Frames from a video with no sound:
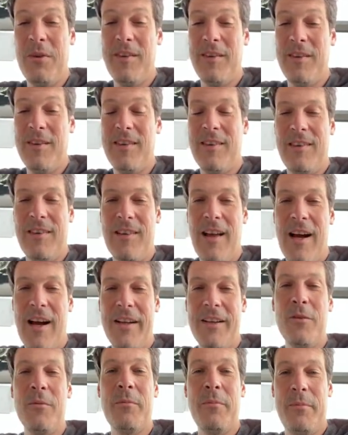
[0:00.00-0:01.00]

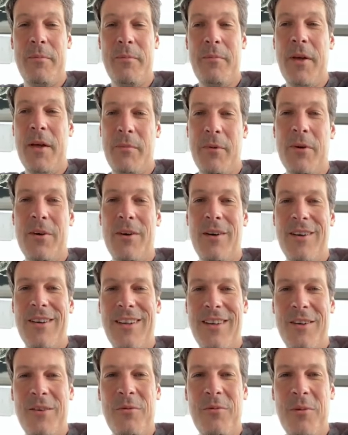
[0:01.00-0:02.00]
sign a paper
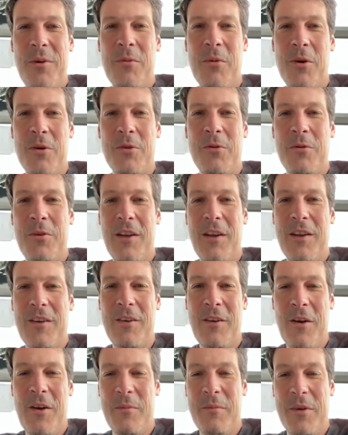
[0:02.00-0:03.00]
we work
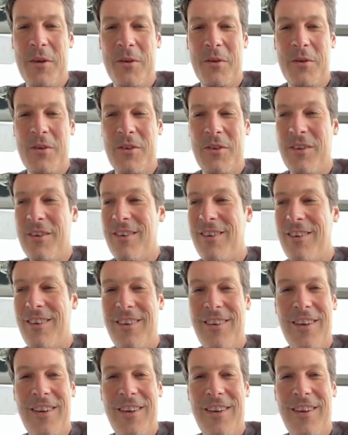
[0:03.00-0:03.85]
together because uh,